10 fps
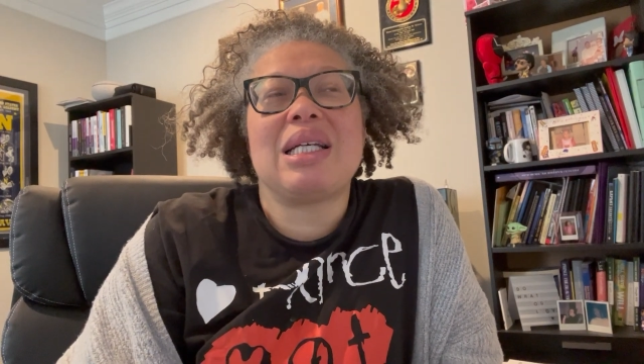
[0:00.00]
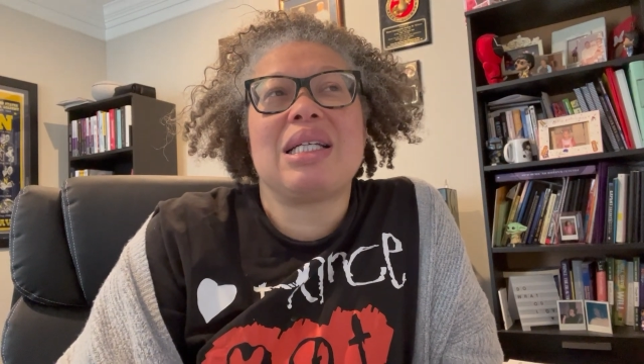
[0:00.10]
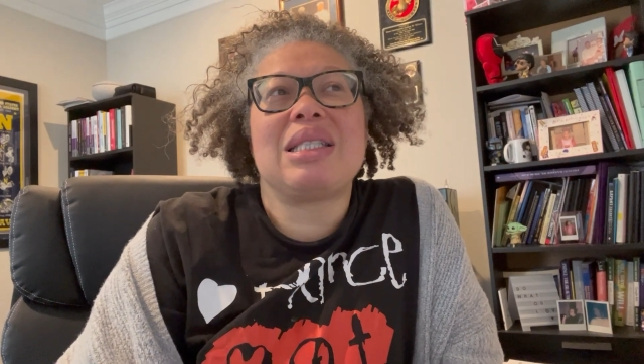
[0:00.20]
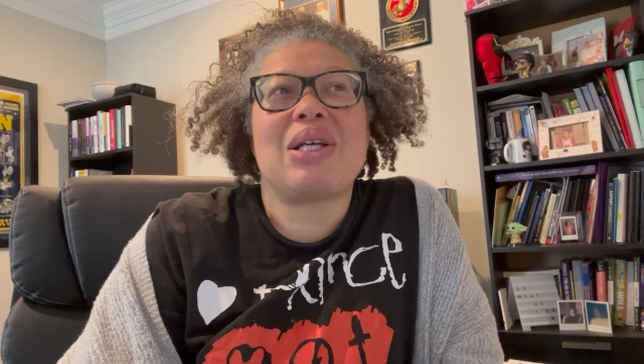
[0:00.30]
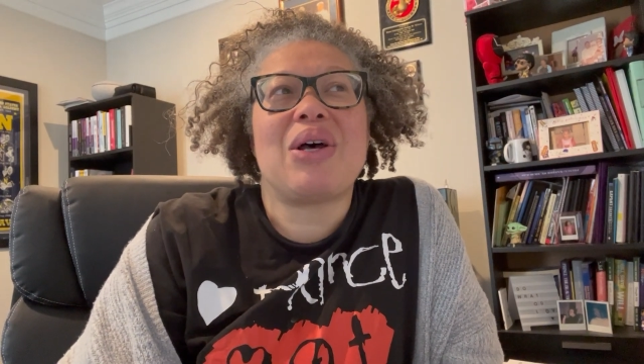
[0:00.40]

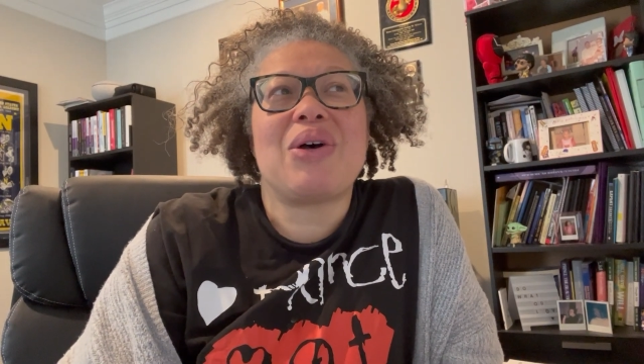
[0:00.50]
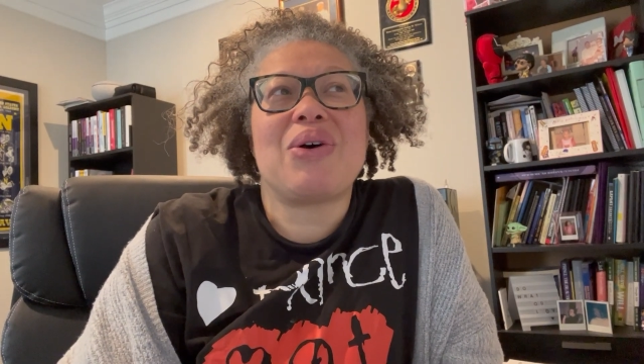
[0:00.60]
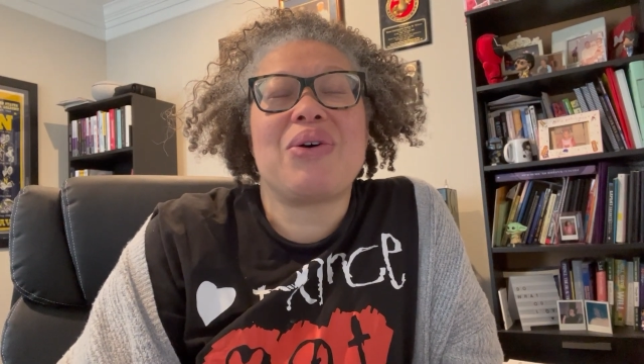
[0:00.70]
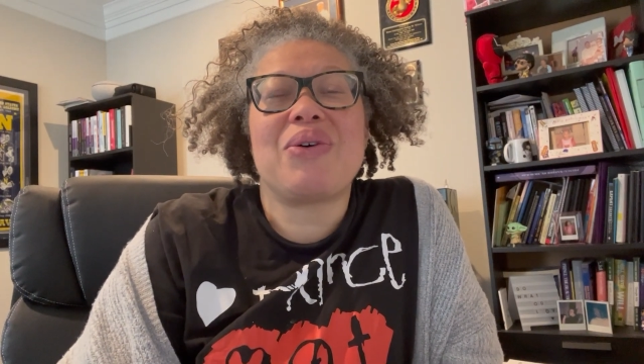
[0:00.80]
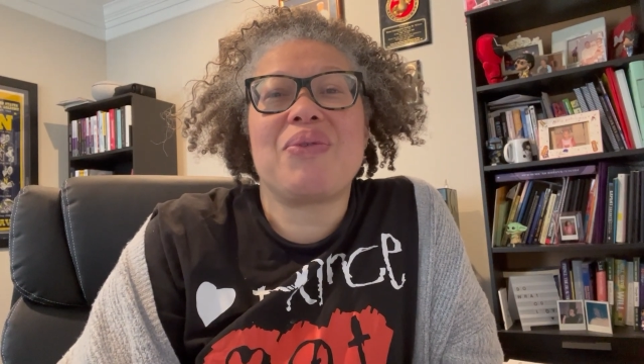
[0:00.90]

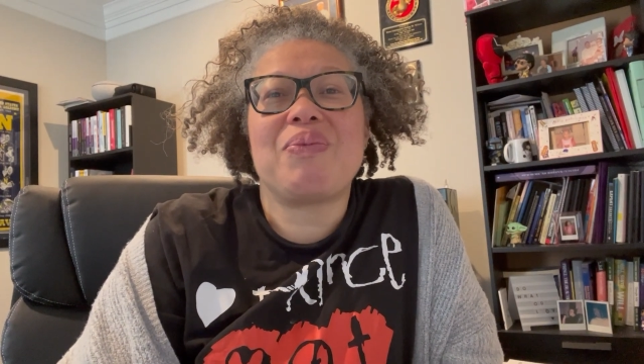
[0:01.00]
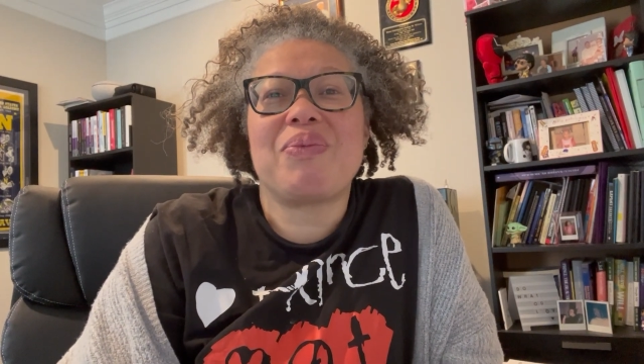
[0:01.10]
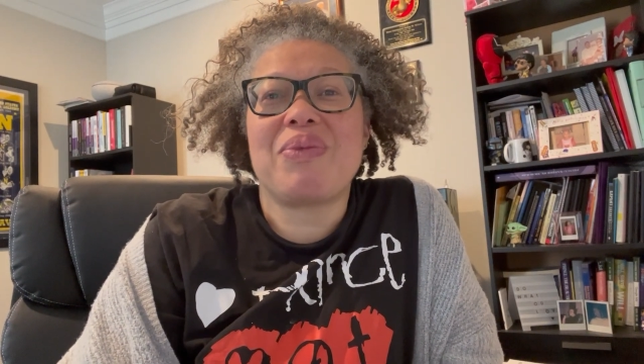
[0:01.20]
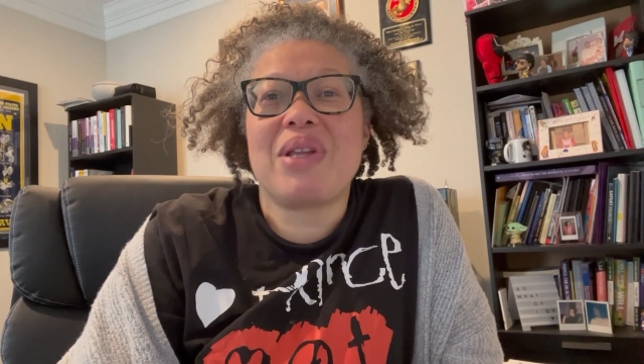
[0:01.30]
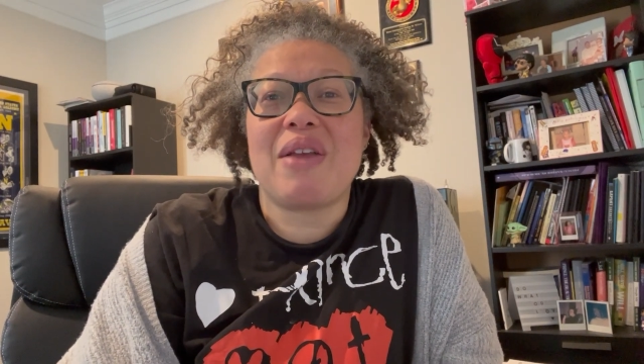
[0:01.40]
So
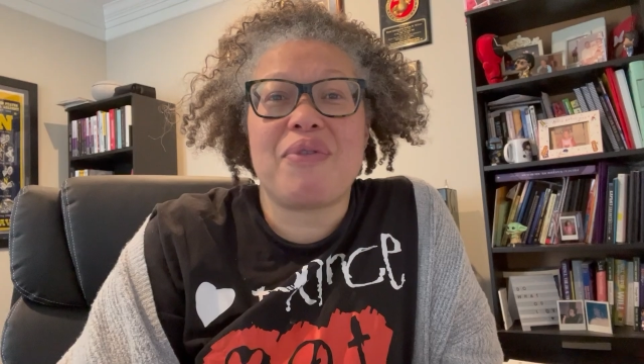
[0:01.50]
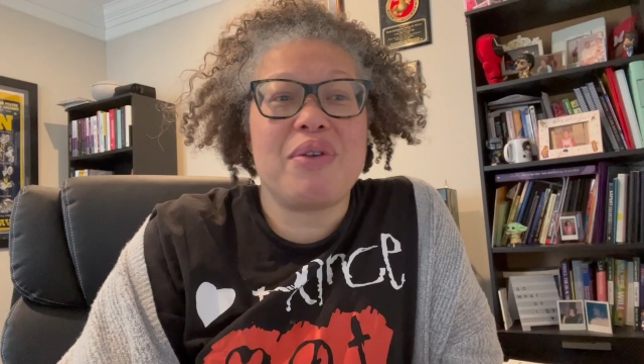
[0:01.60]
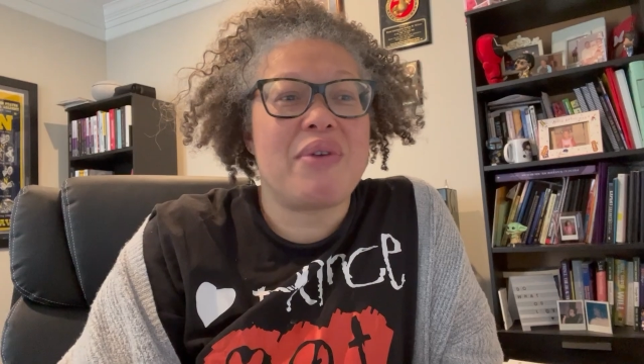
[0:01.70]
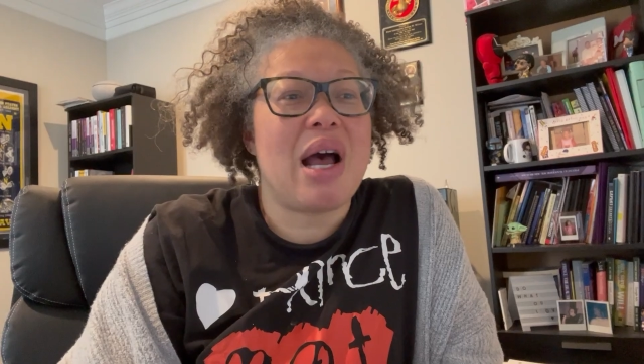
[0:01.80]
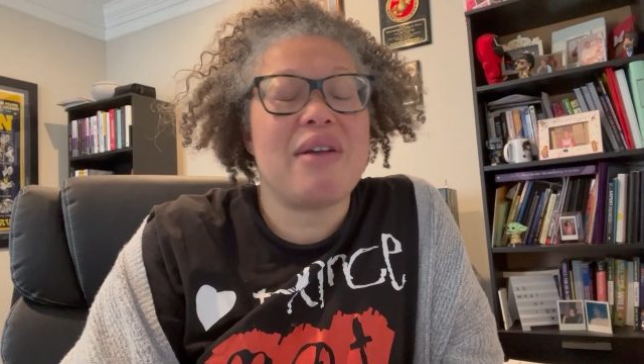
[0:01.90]
if
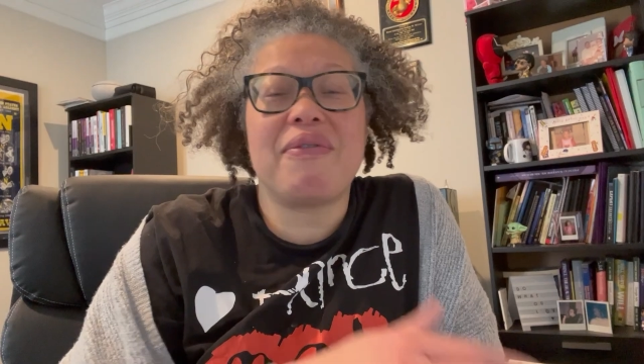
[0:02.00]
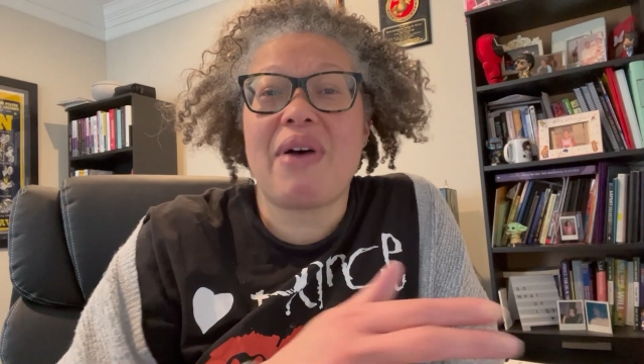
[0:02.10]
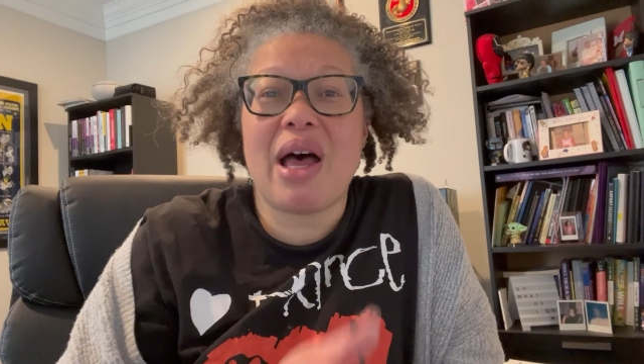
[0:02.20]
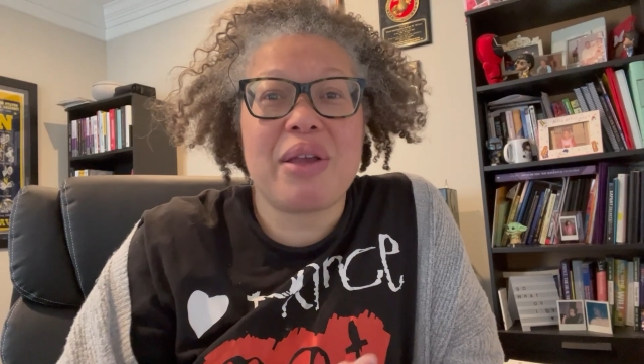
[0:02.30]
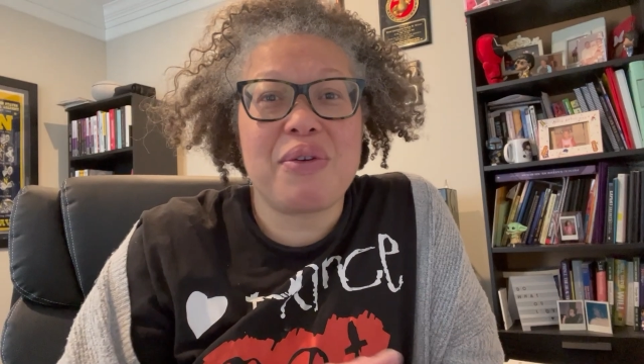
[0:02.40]
you've gotten
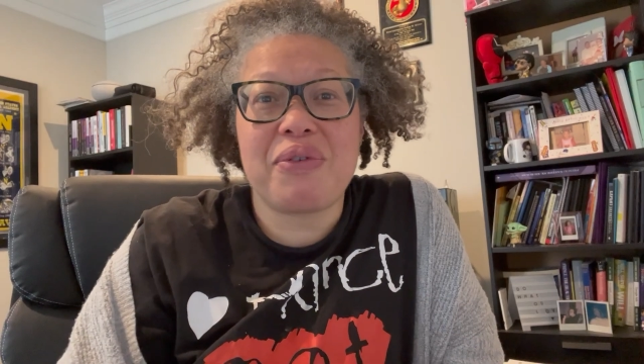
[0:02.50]
value